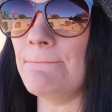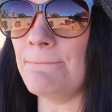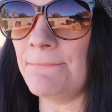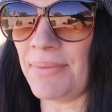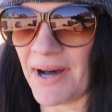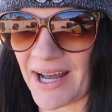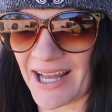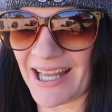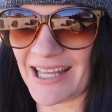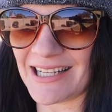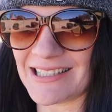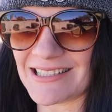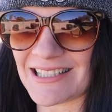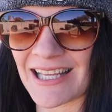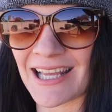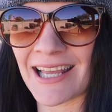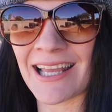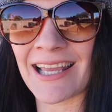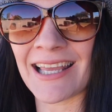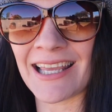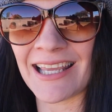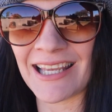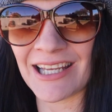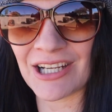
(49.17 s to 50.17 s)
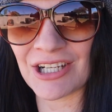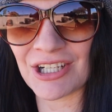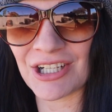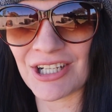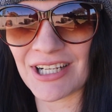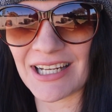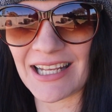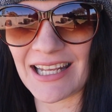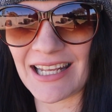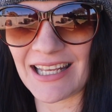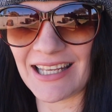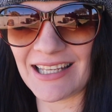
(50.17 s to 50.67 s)
but here
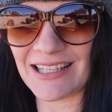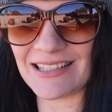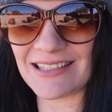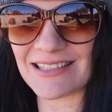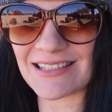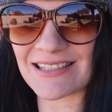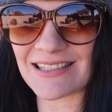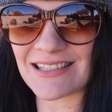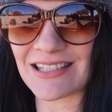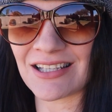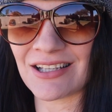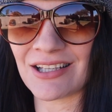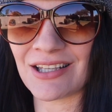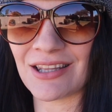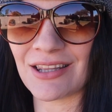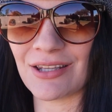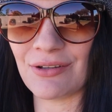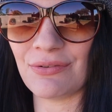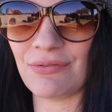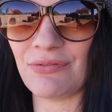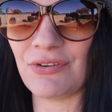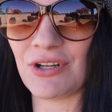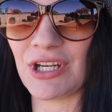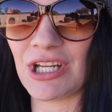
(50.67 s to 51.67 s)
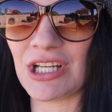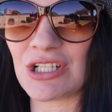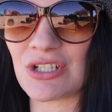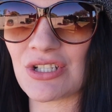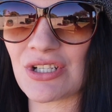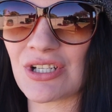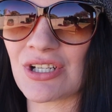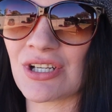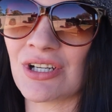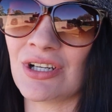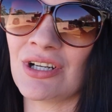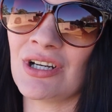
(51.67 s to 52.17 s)
is the
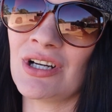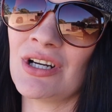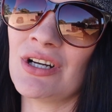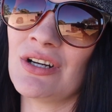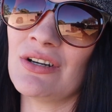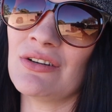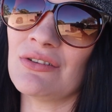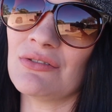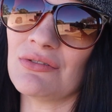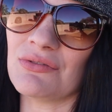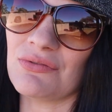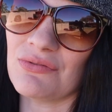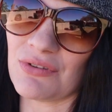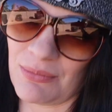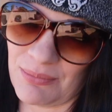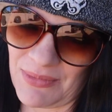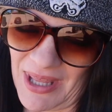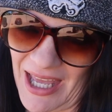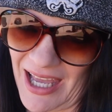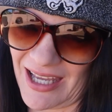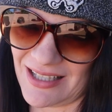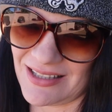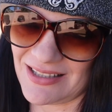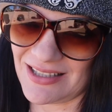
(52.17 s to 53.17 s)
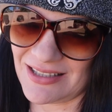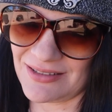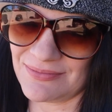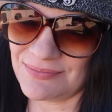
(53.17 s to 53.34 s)
footage from that.